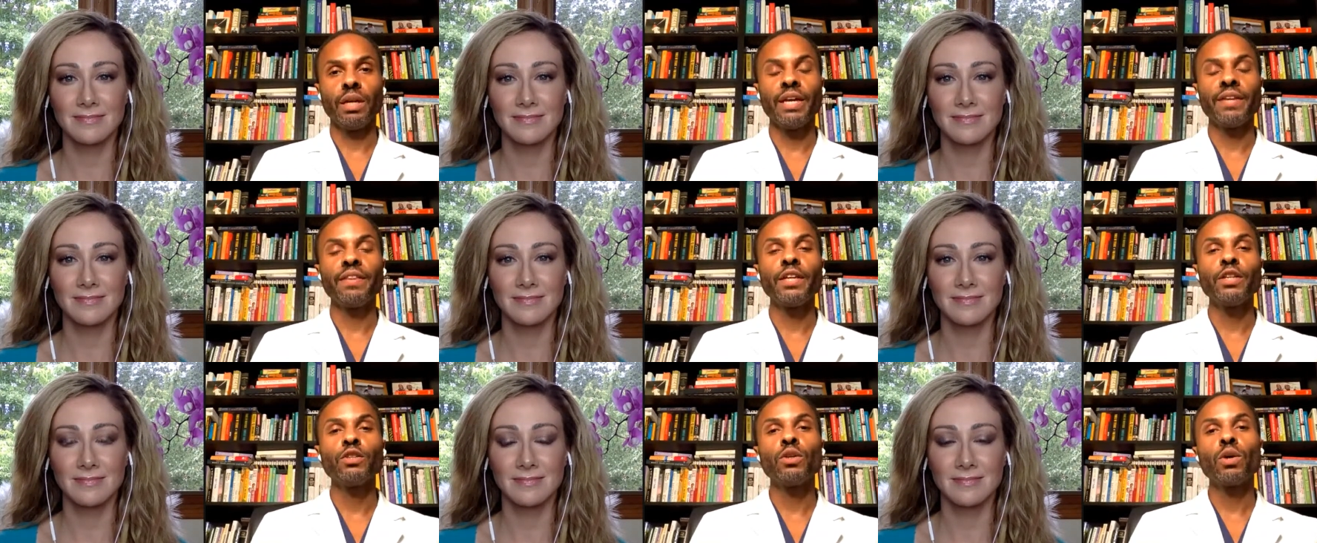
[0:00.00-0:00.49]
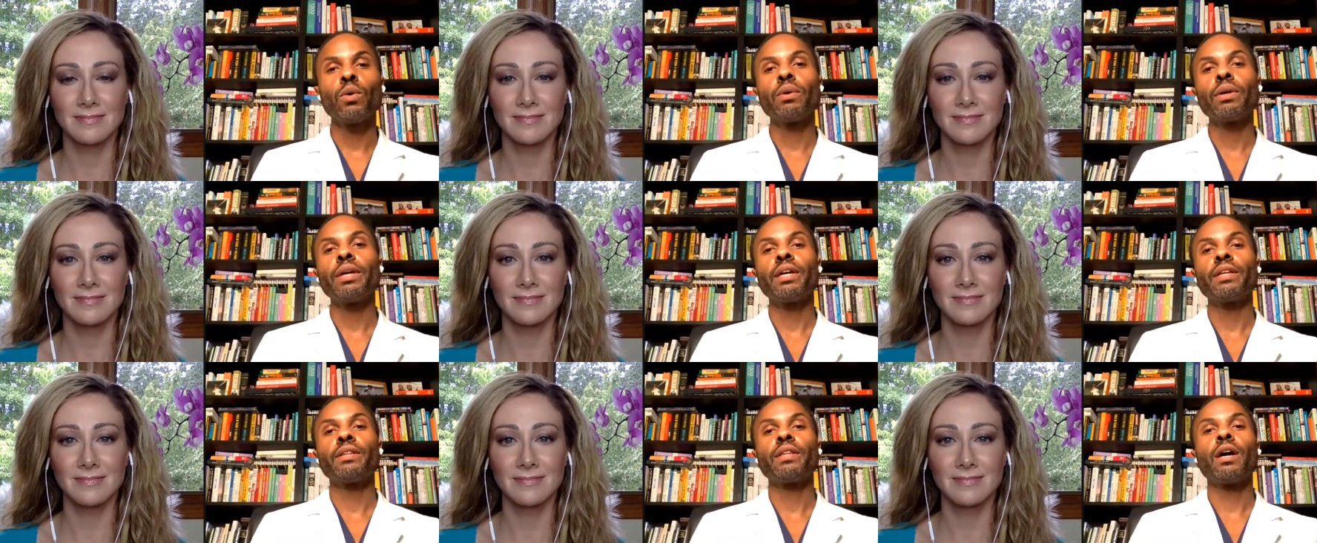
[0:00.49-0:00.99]
Speaker 1: and they
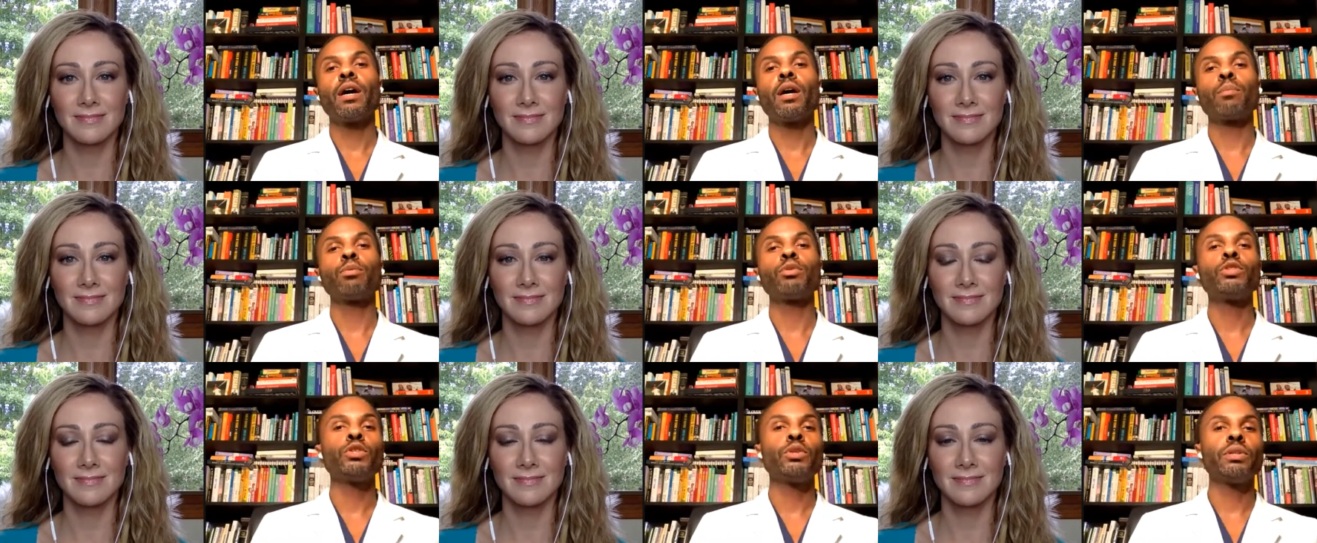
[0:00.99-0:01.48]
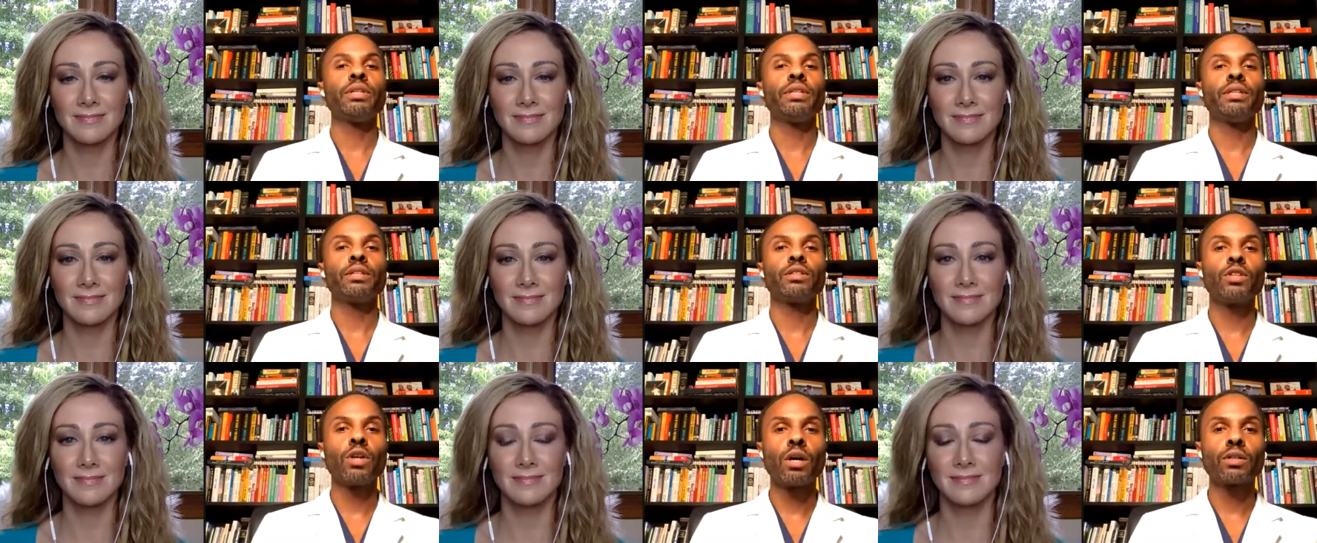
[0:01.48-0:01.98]
don't get the opportunity
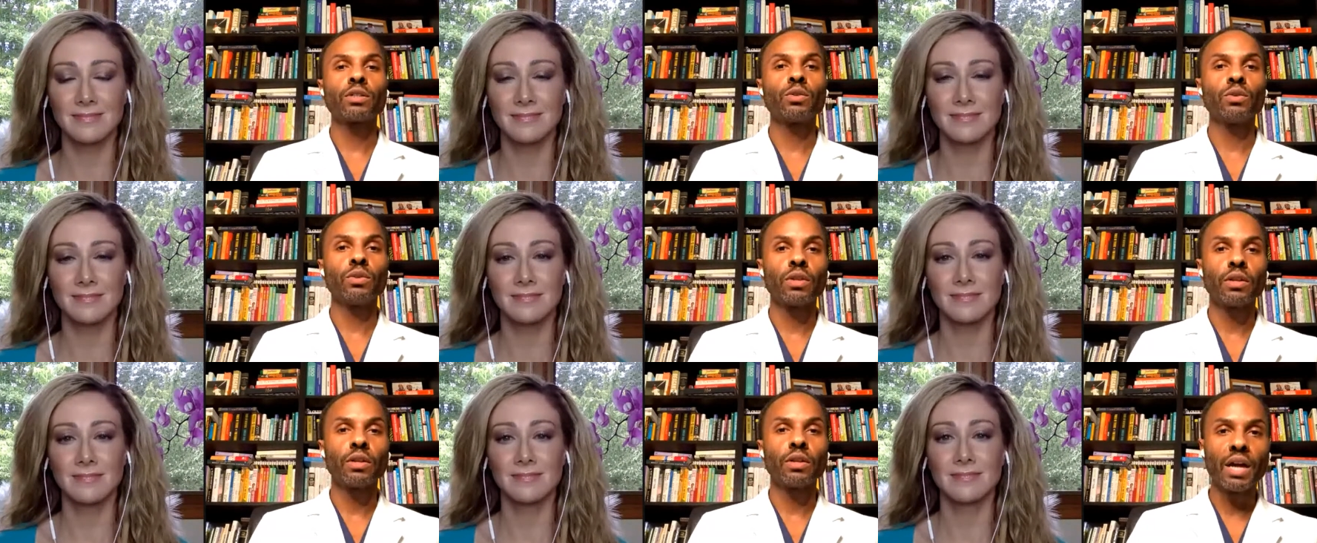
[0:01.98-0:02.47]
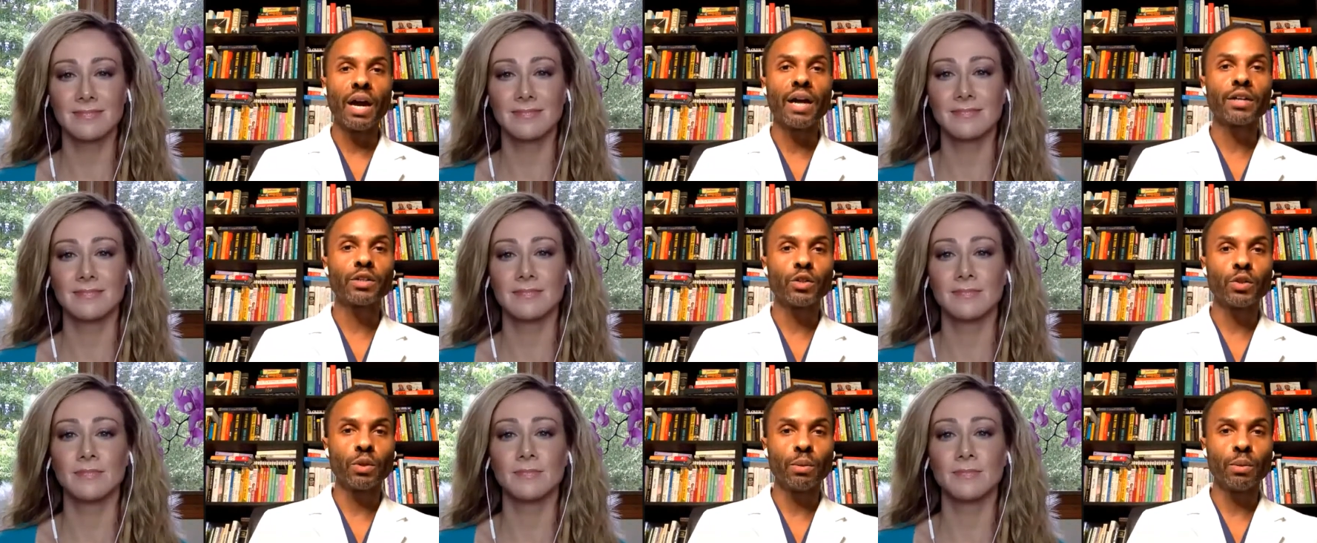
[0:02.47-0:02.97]
to talk to their
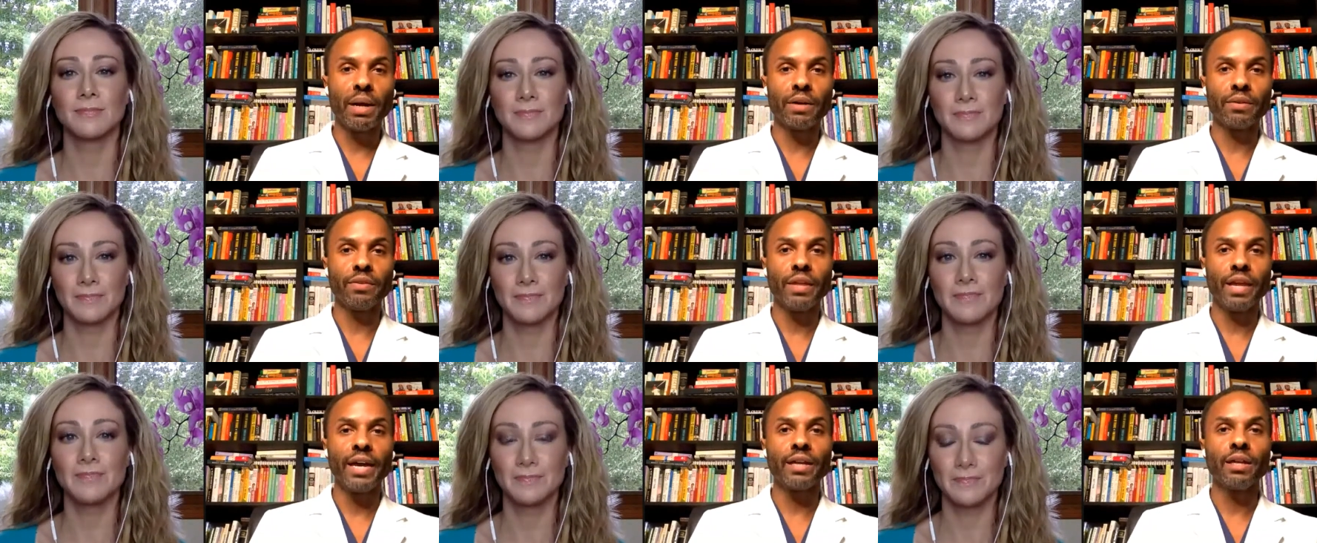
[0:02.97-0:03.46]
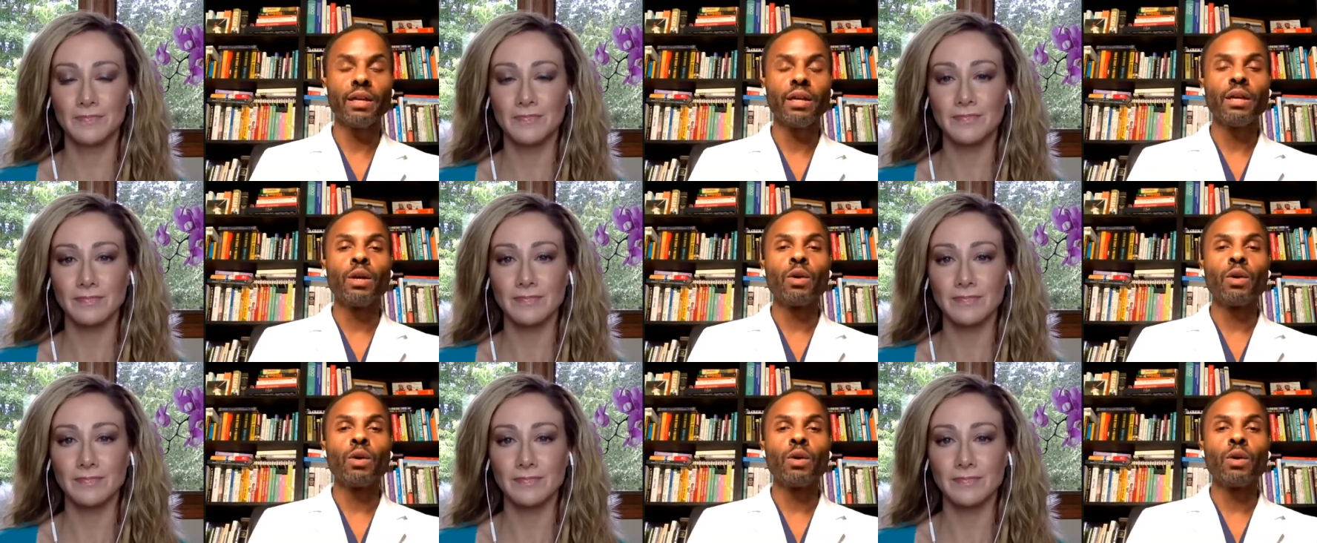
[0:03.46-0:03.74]
doctor about that.